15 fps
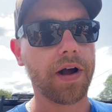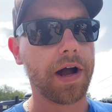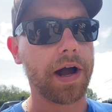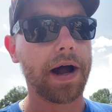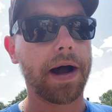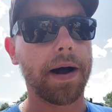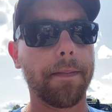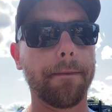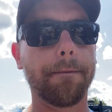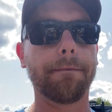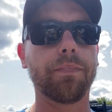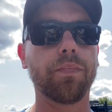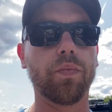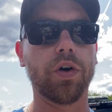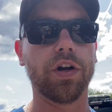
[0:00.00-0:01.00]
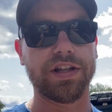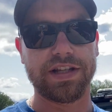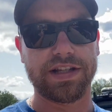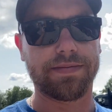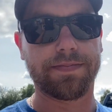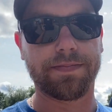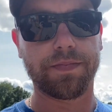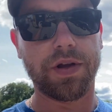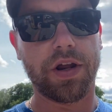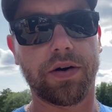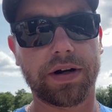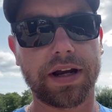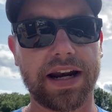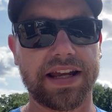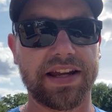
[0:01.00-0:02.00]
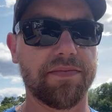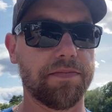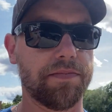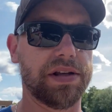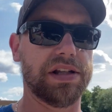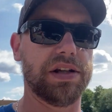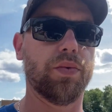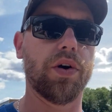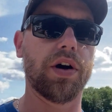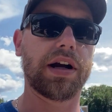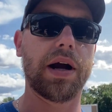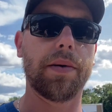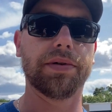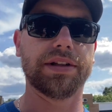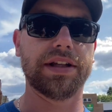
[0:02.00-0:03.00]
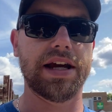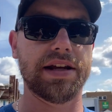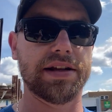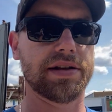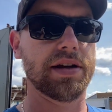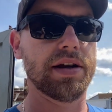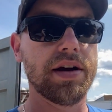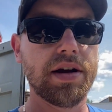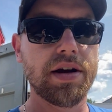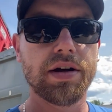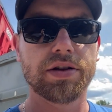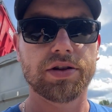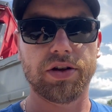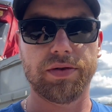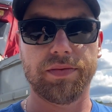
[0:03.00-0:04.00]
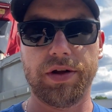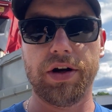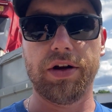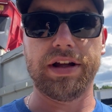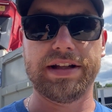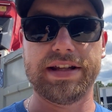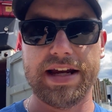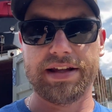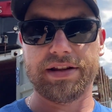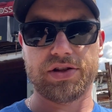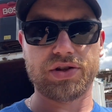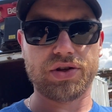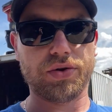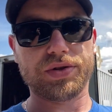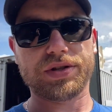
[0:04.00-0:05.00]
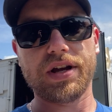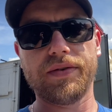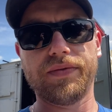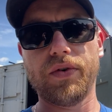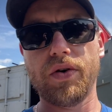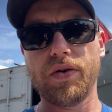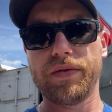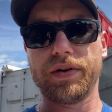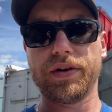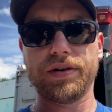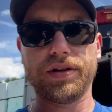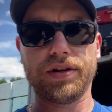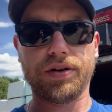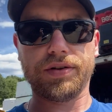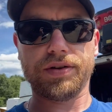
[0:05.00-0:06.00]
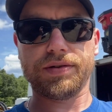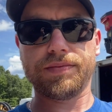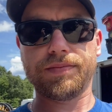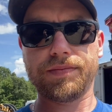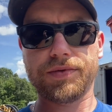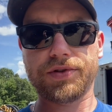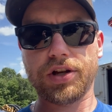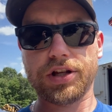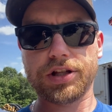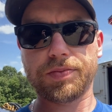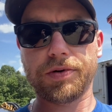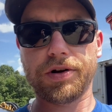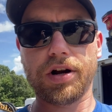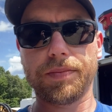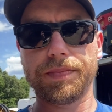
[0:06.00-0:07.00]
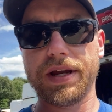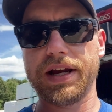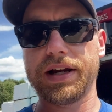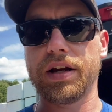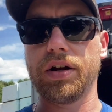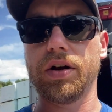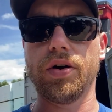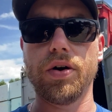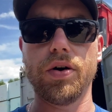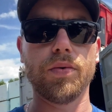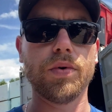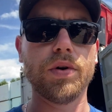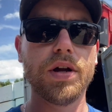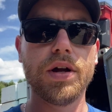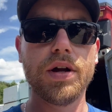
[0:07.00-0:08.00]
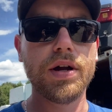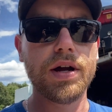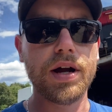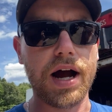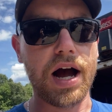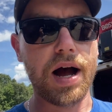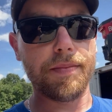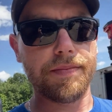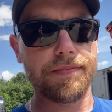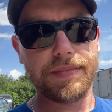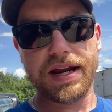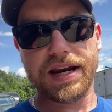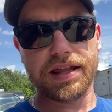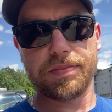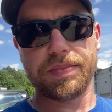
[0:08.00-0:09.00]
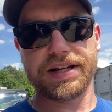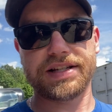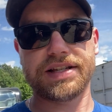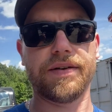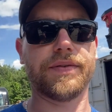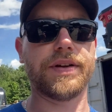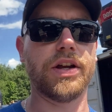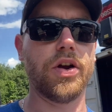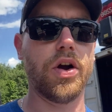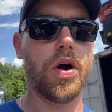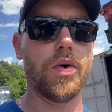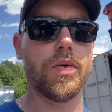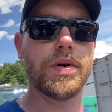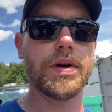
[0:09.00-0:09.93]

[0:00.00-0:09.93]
um, or at least, you know, kind of give them busy work a couple days. So, you know, like taking the snow stuff over, you know, the salt spreader up there can go, um, any of the big stuff can go.